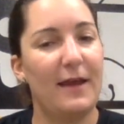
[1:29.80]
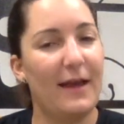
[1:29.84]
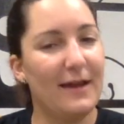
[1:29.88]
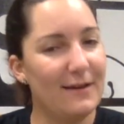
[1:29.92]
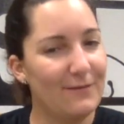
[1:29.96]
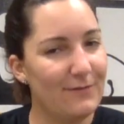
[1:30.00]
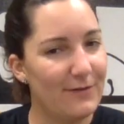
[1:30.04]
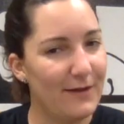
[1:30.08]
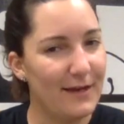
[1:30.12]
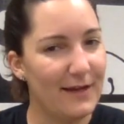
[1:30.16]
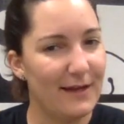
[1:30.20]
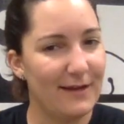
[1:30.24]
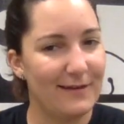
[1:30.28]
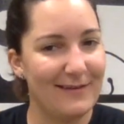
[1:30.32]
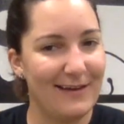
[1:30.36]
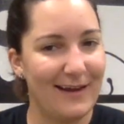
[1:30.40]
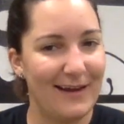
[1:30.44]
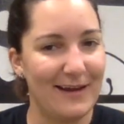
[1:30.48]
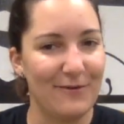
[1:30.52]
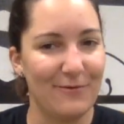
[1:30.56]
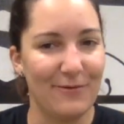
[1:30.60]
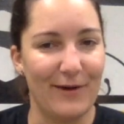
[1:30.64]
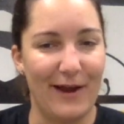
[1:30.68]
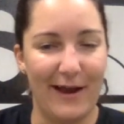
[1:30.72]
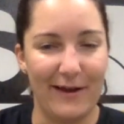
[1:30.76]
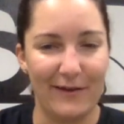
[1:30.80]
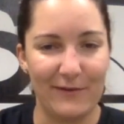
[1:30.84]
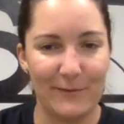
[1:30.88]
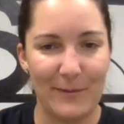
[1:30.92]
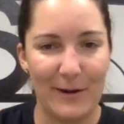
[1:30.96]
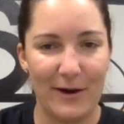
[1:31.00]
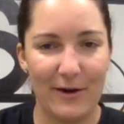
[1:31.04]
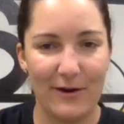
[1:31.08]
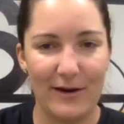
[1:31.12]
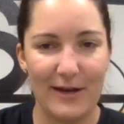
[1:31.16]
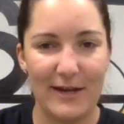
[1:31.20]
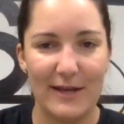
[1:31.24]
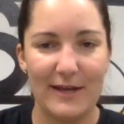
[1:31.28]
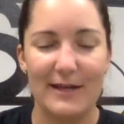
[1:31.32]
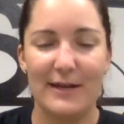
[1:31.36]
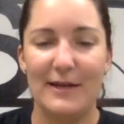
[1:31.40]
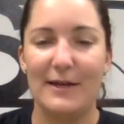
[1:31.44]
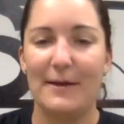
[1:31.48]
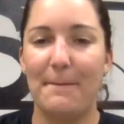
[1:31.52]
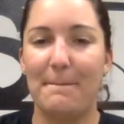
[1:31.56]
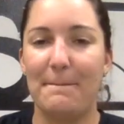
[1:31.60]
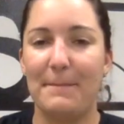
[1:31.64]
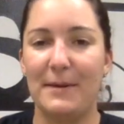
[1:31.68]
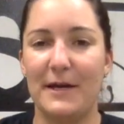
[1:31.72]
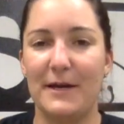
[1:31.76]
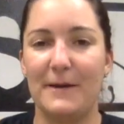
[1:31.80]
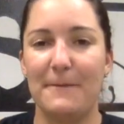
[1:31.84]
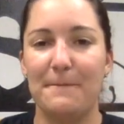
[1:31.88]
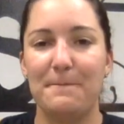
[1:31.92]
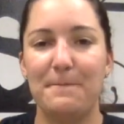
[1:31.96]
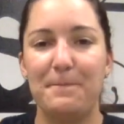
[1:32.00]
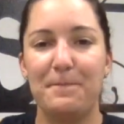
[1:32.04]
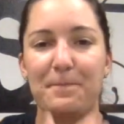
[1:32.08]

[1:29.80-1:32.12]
of like a tight raspberry, but